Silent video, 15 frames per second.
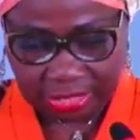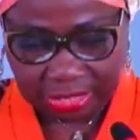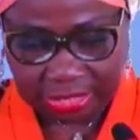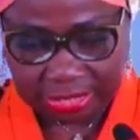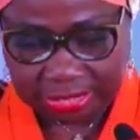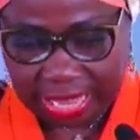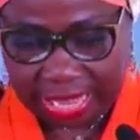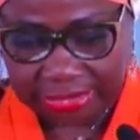
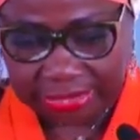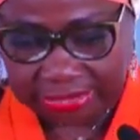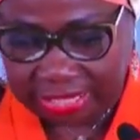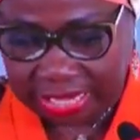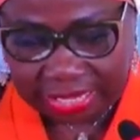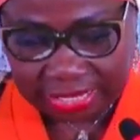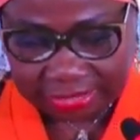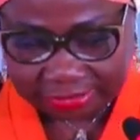in
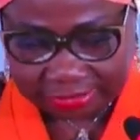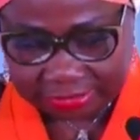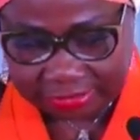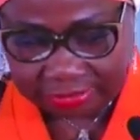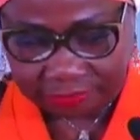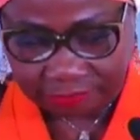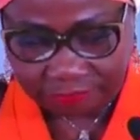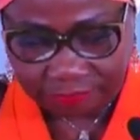
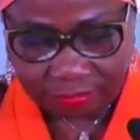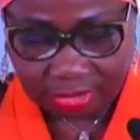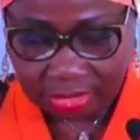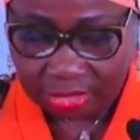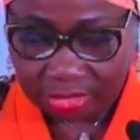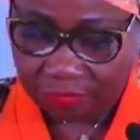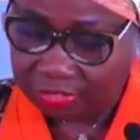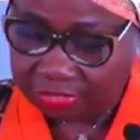NDIS.
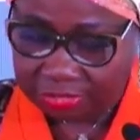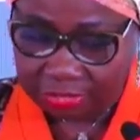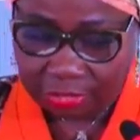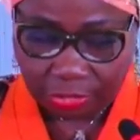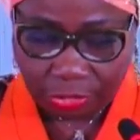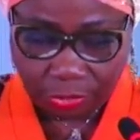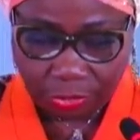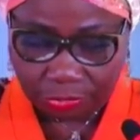This
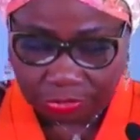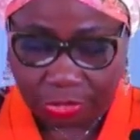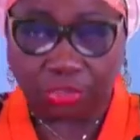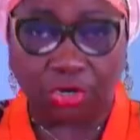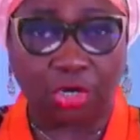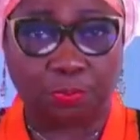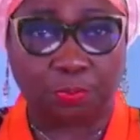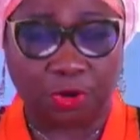include
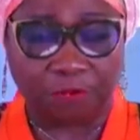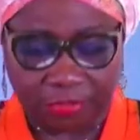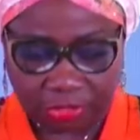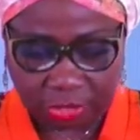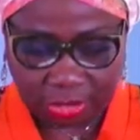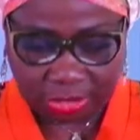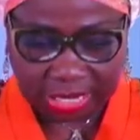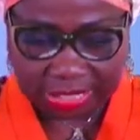nonprofit
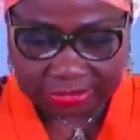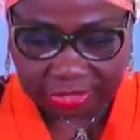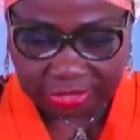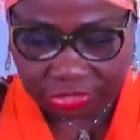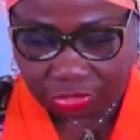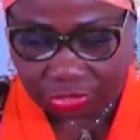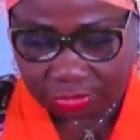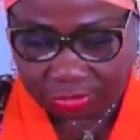
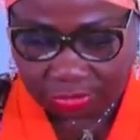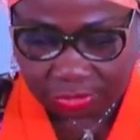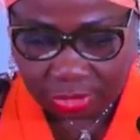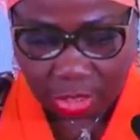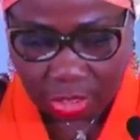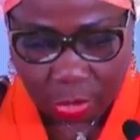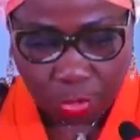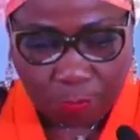organizations
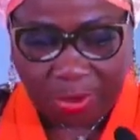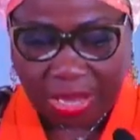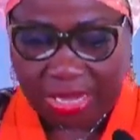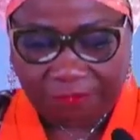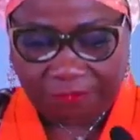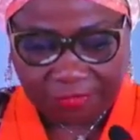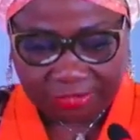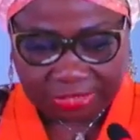who
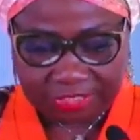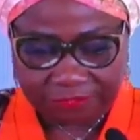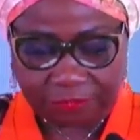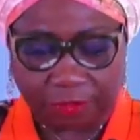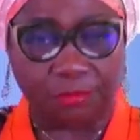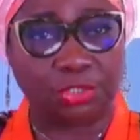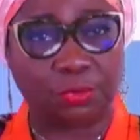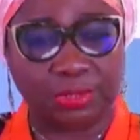benefited
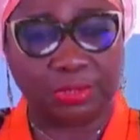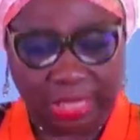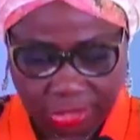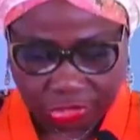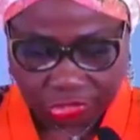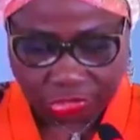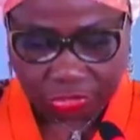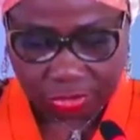from
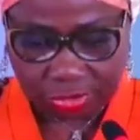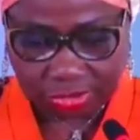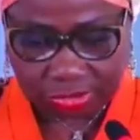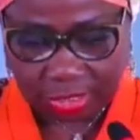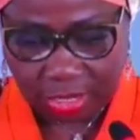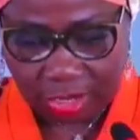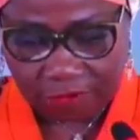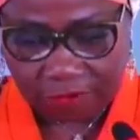donations
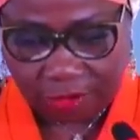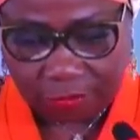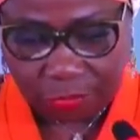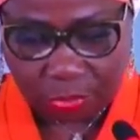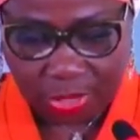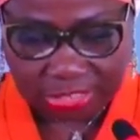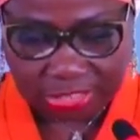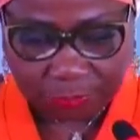from
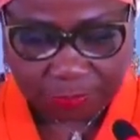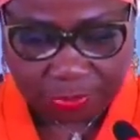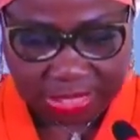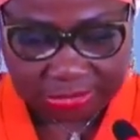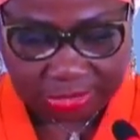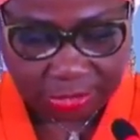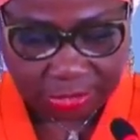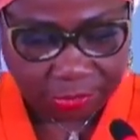
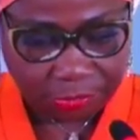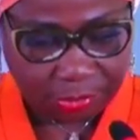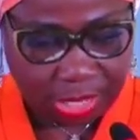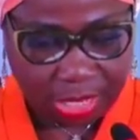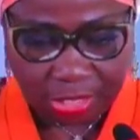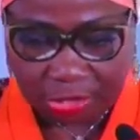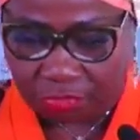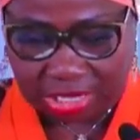US-based
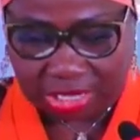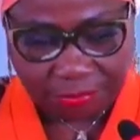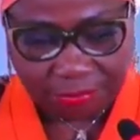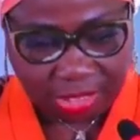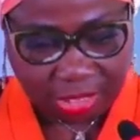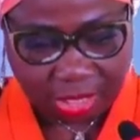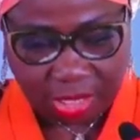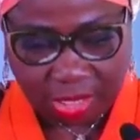grant
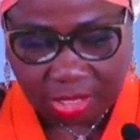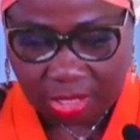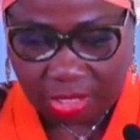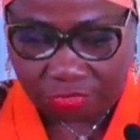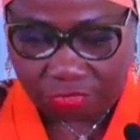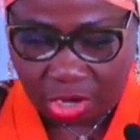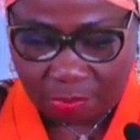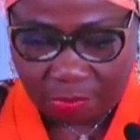maker,
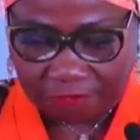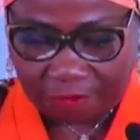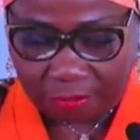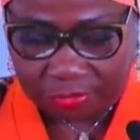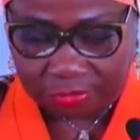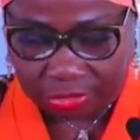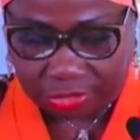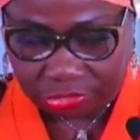Rubber
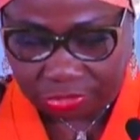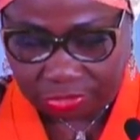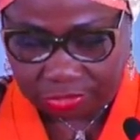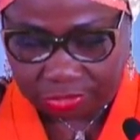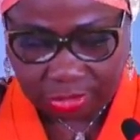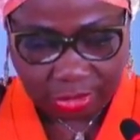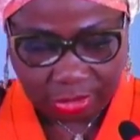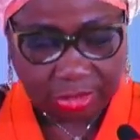
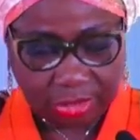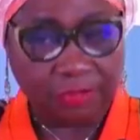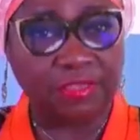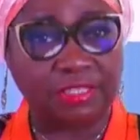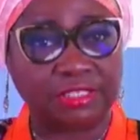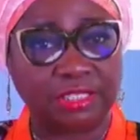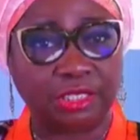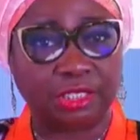Foundation.
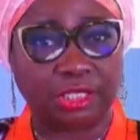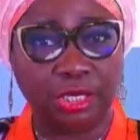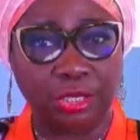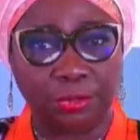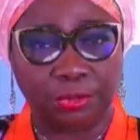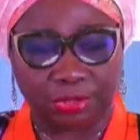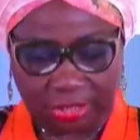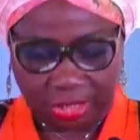This
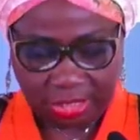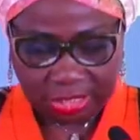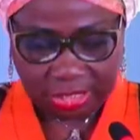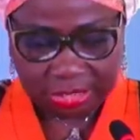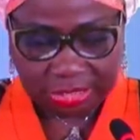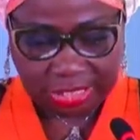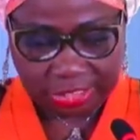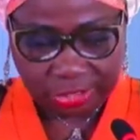include
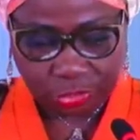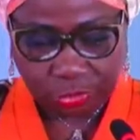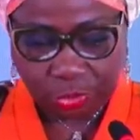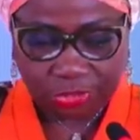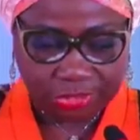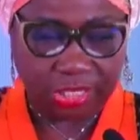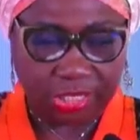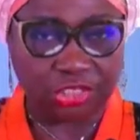the
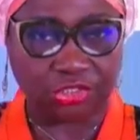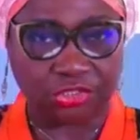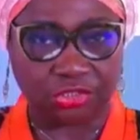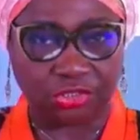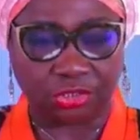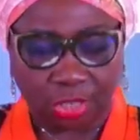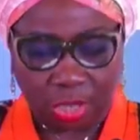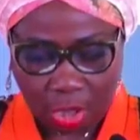
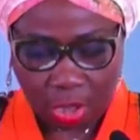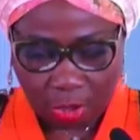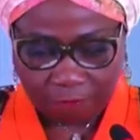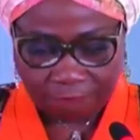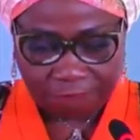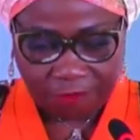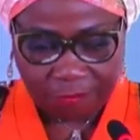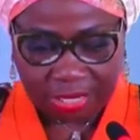Association
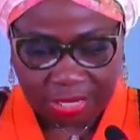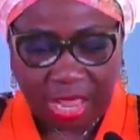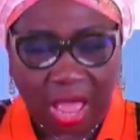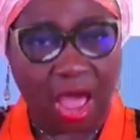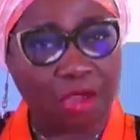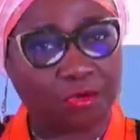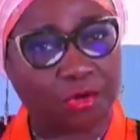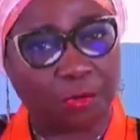of Female
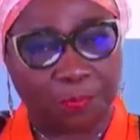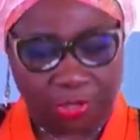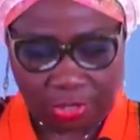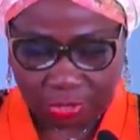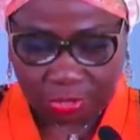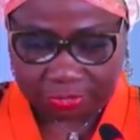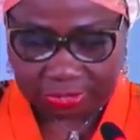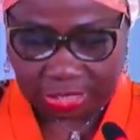
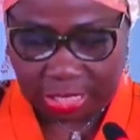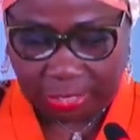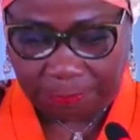Agripreneurs,